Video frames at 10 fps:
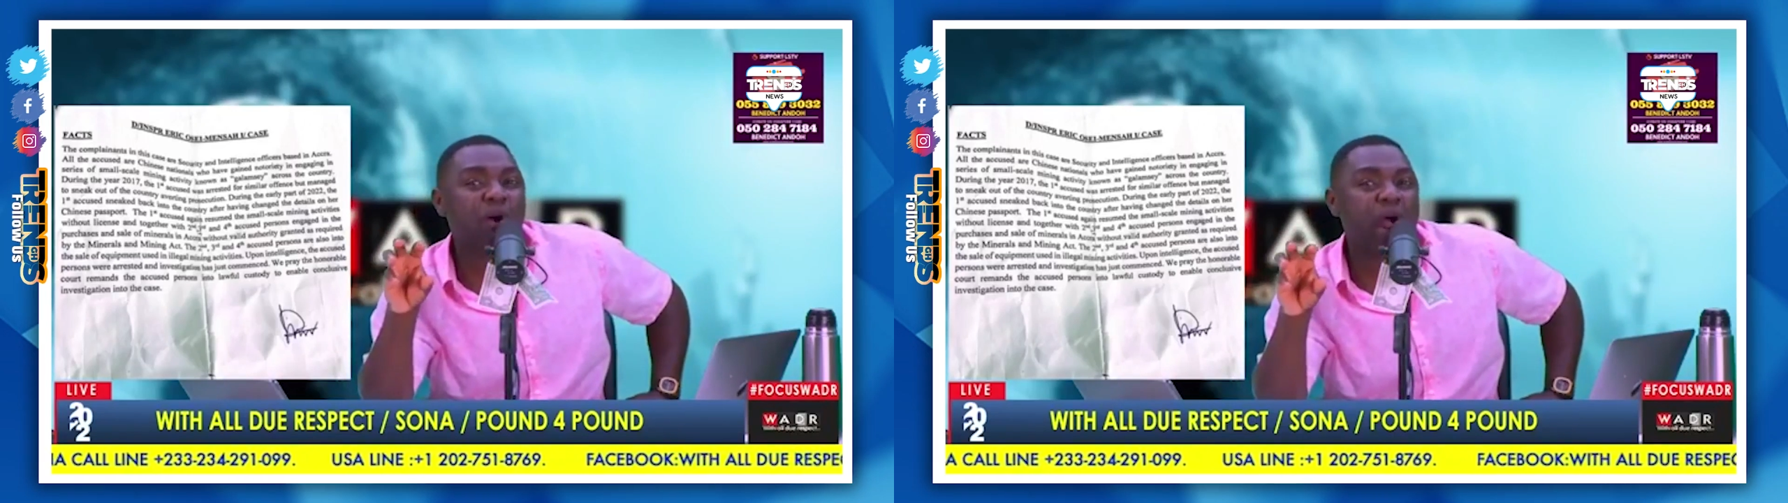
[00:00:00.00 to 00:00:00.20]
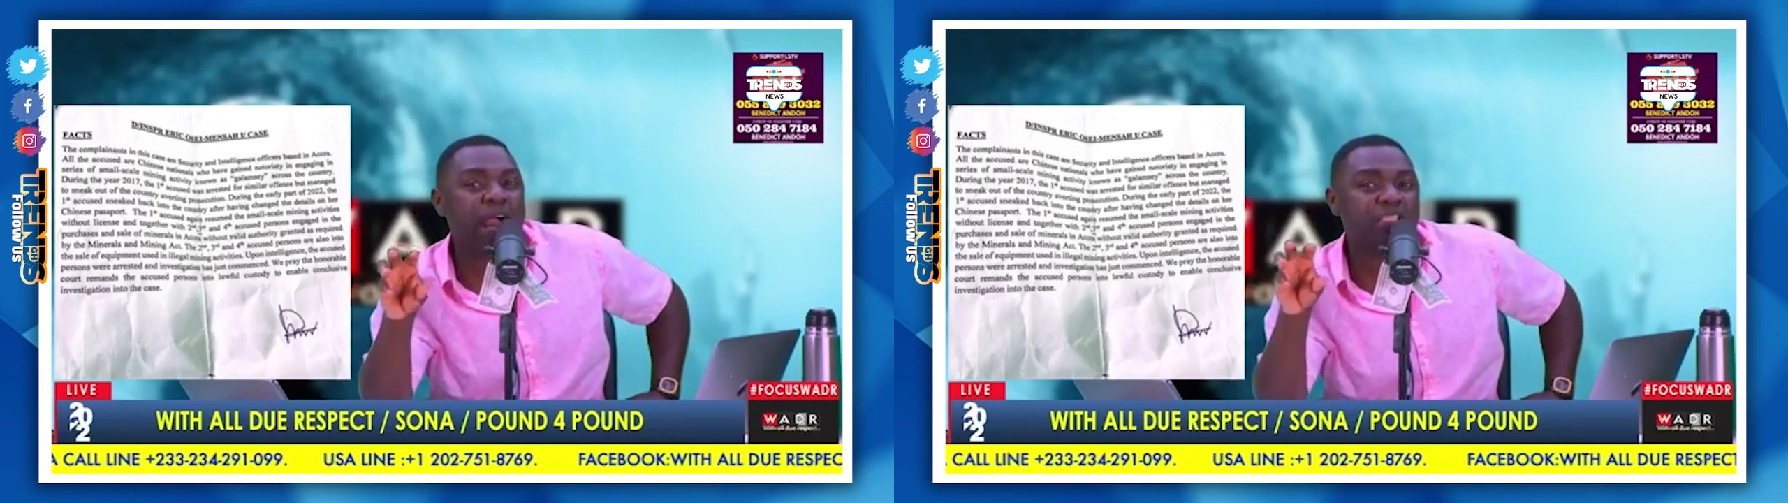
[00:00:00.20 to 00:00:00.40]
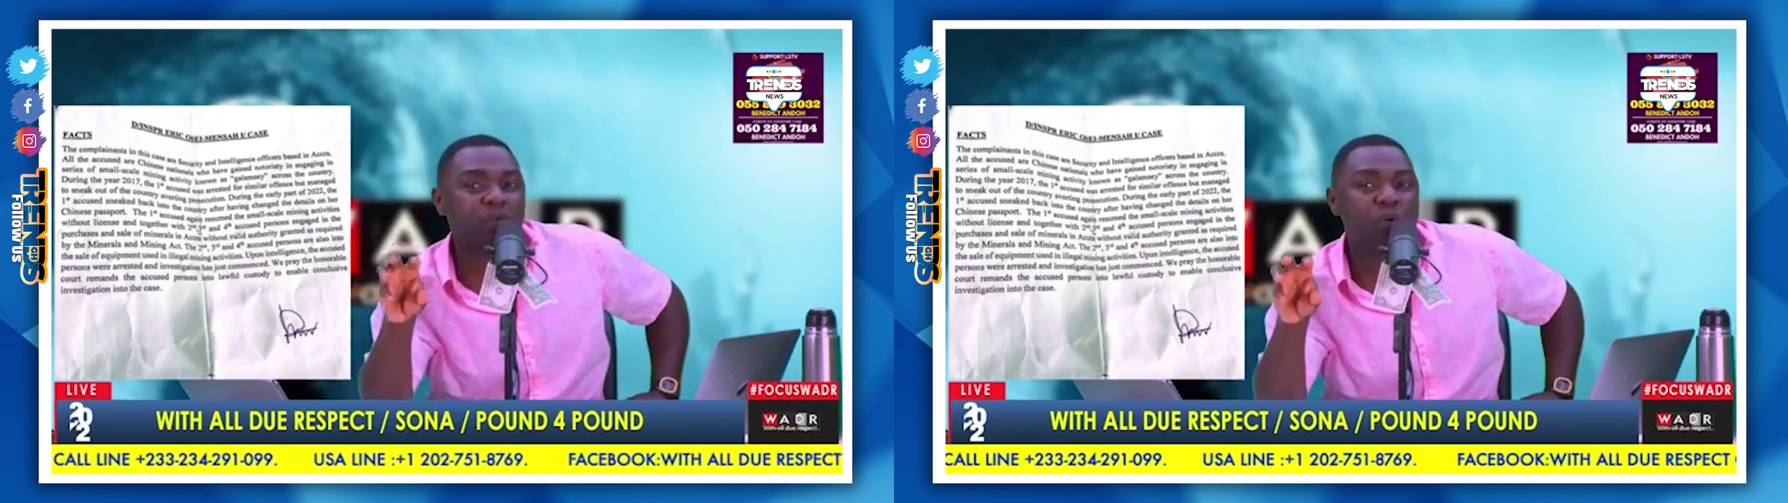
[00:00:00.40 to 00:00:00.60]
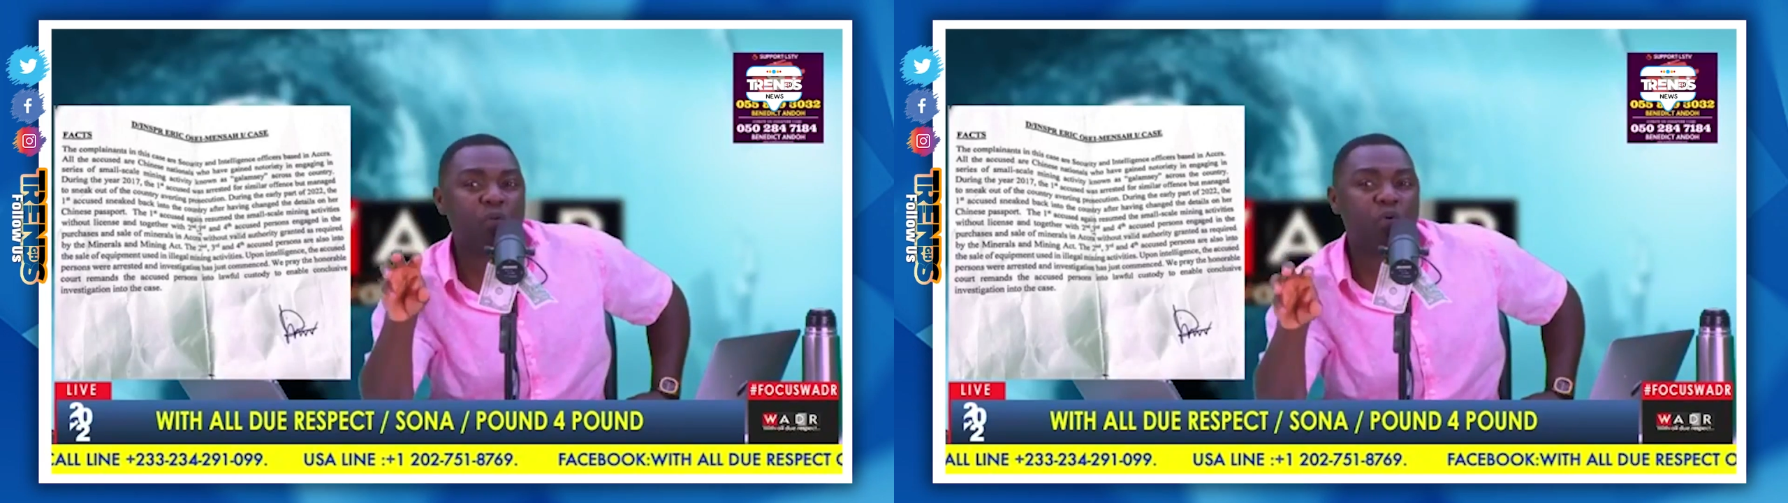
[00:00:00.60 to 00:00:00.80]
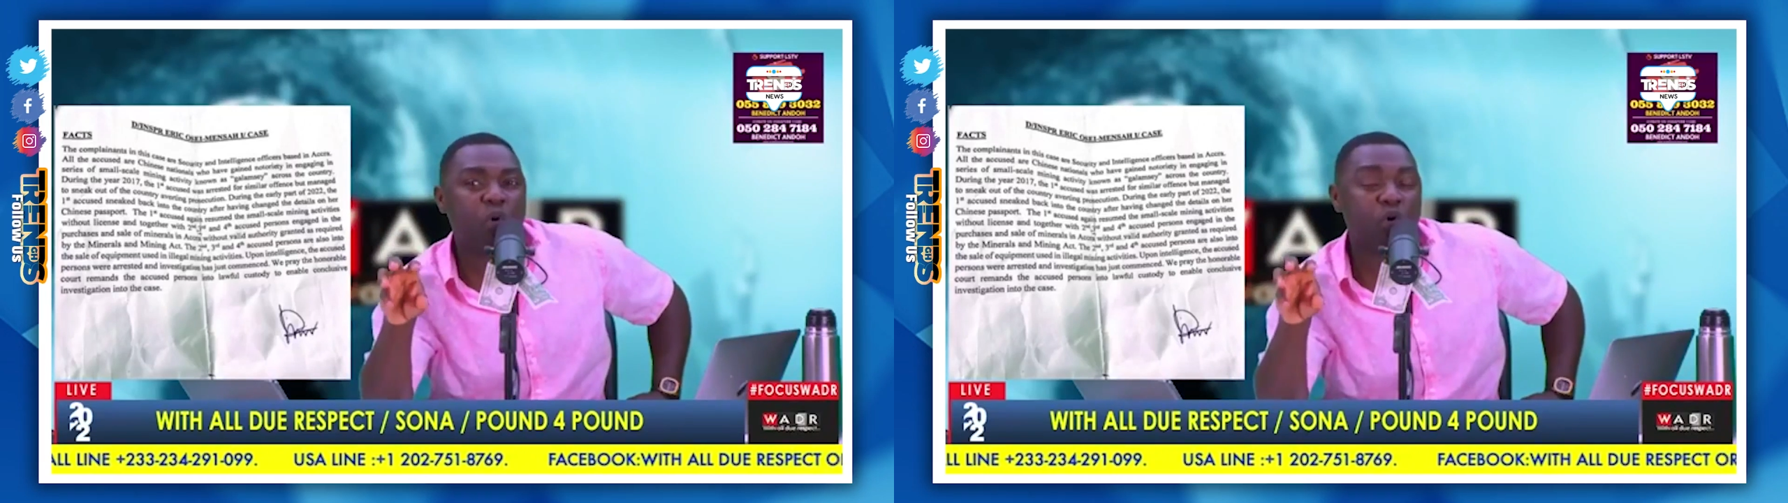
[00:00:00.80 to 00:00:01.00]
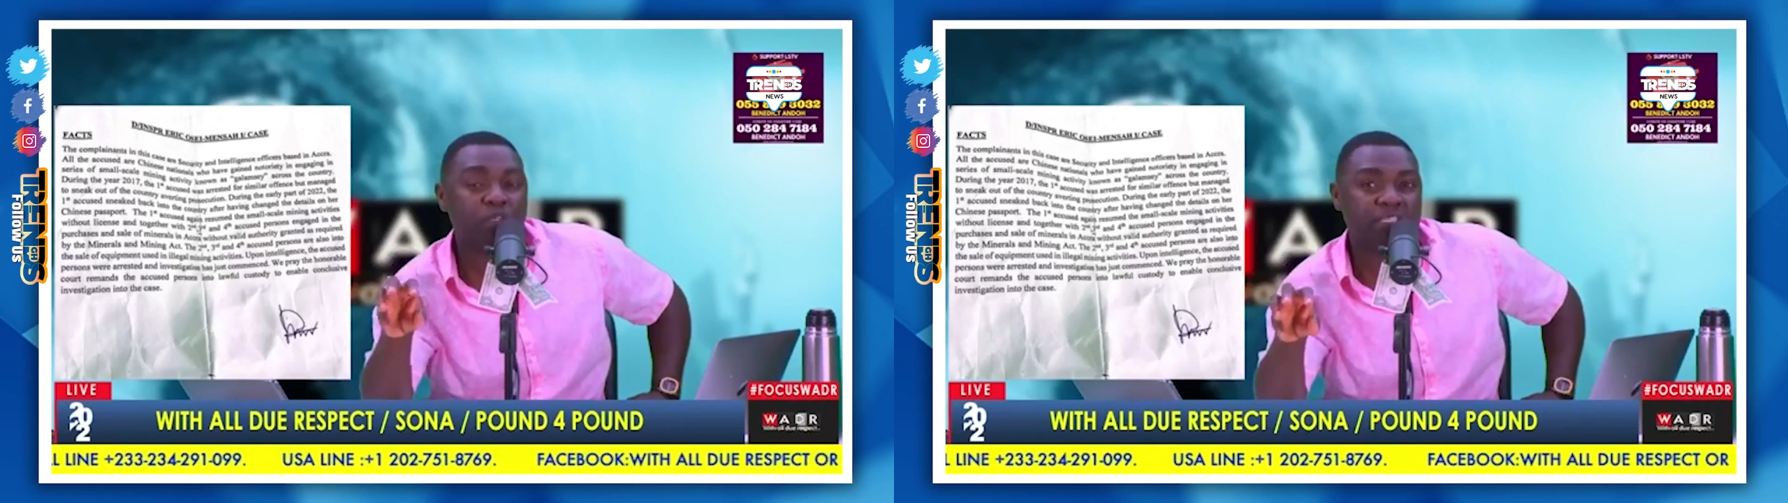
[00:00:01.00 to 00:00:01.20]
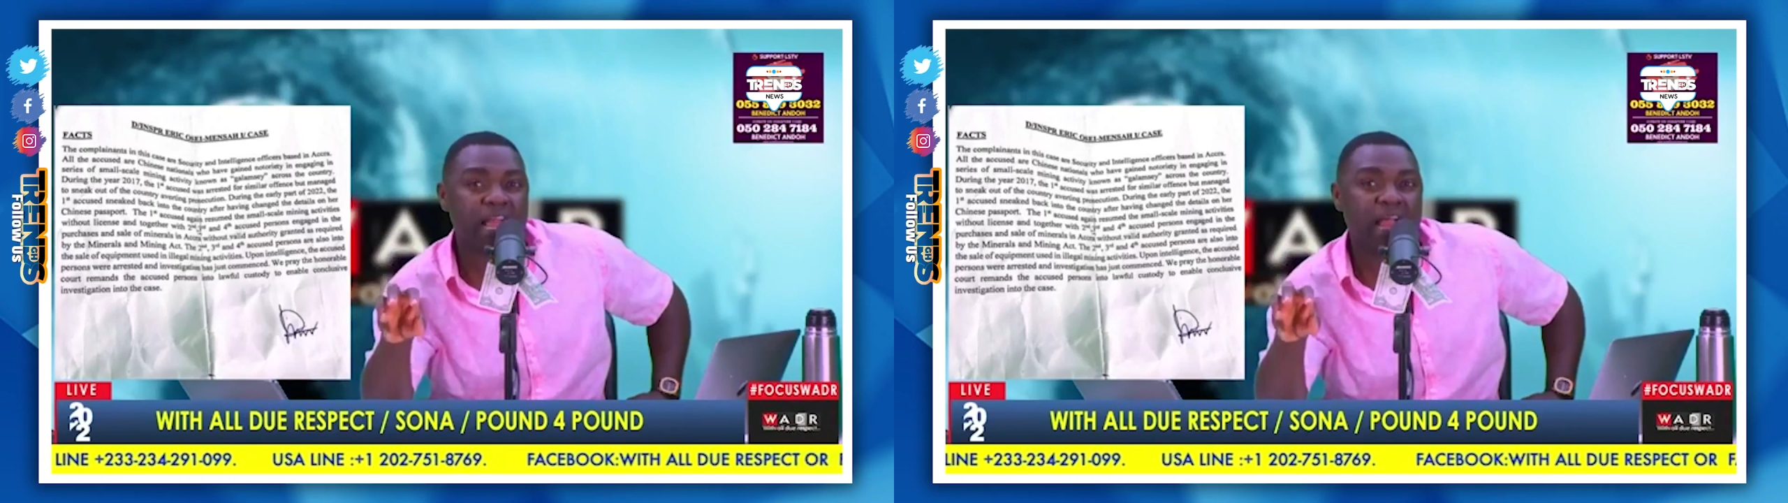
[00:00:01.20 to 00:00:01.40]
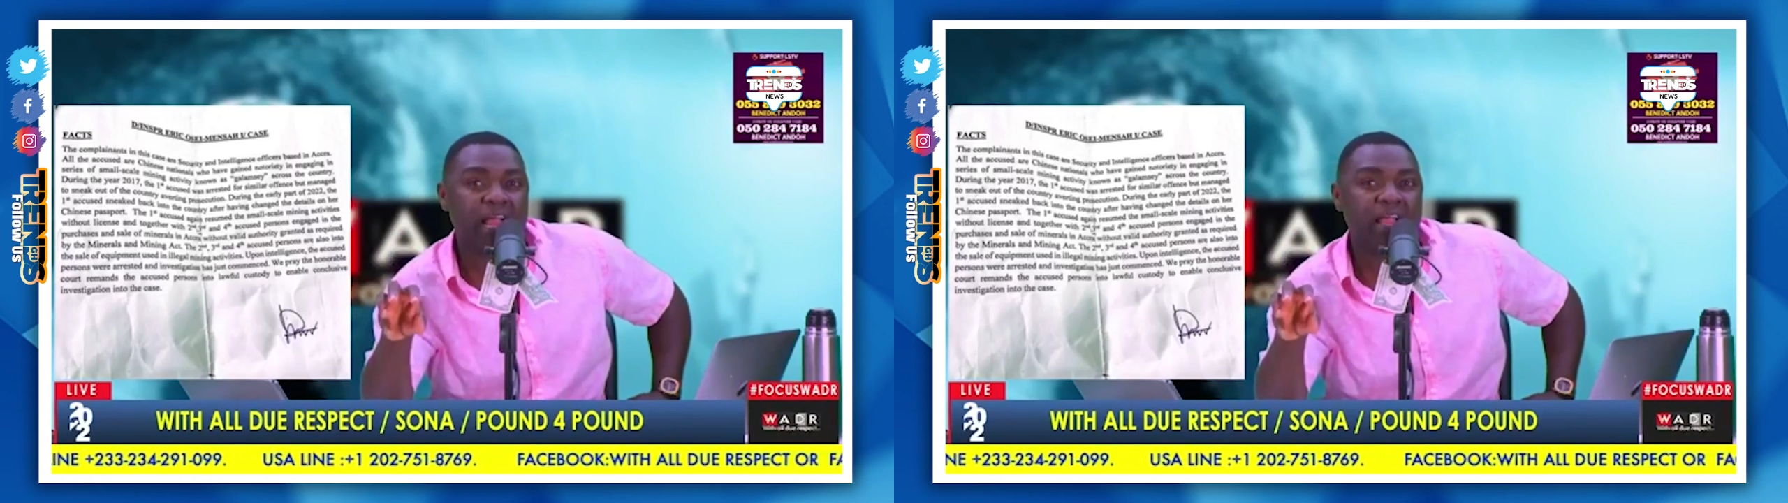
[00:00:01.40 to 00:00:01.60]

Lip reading: Aisha Huang go court now.